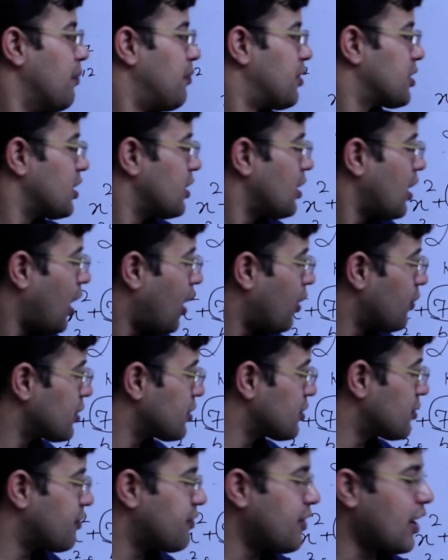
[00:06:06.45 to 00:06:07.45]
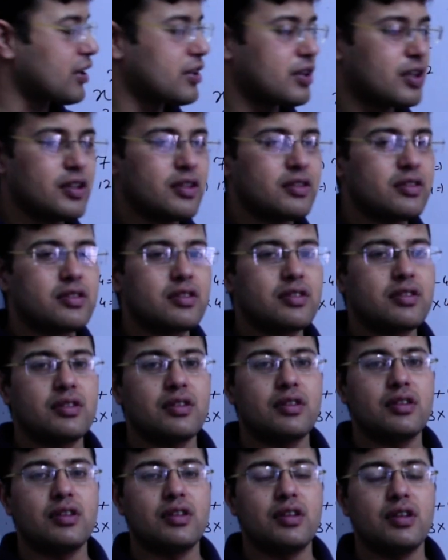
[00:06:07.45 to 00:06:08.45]
But then how does the factors
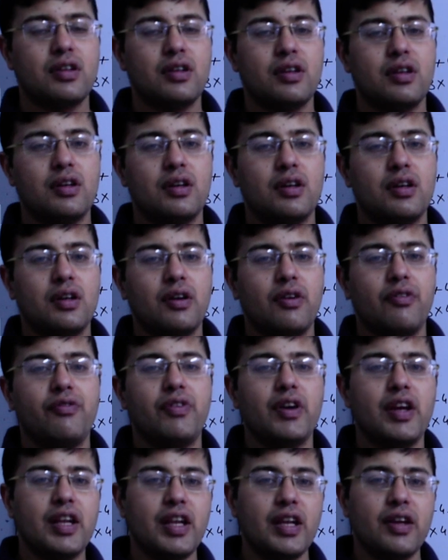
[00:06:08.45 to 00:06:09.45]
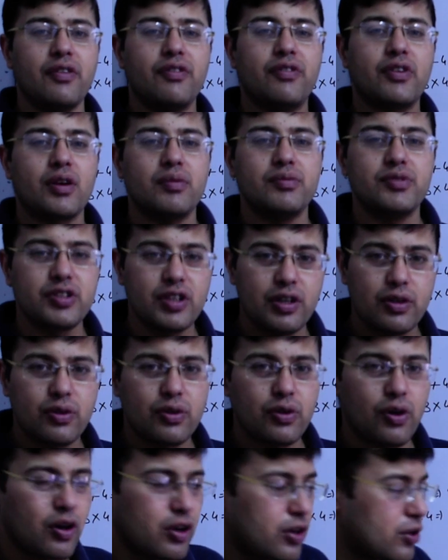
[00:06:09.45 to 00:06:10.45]
vary from 0
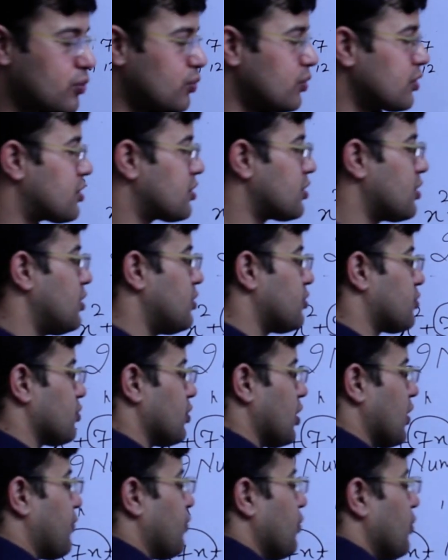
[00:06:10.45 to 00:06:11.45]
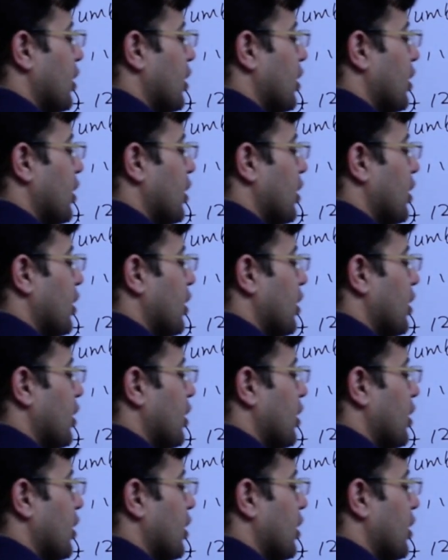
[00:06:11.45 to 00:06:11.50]
or roots? So if you